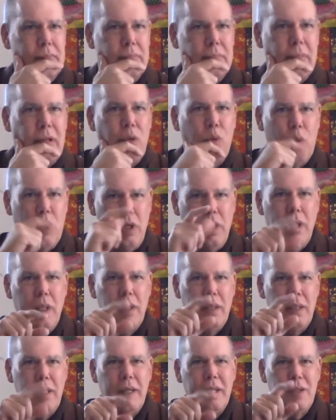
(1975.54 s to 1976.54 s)
And one of the
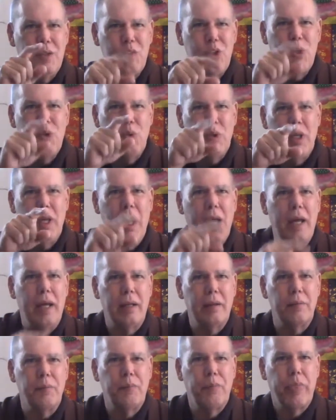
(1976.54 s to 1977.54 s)
things you
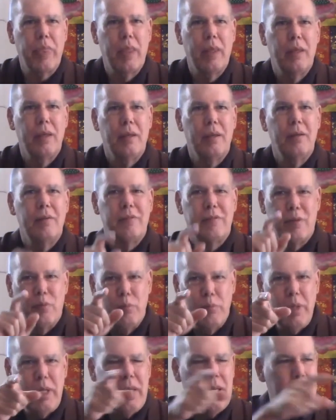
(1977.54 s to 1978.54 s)
get from
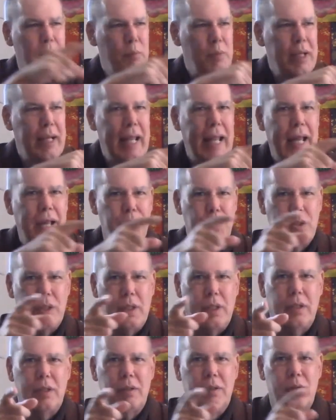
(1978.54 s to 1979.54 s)
being a
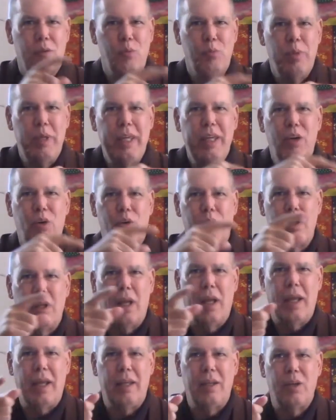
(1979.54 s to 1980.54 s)
monastic, being
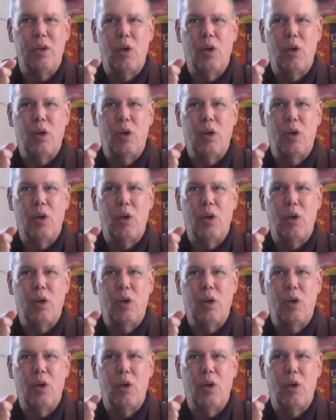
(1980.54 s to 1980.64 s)
ordained,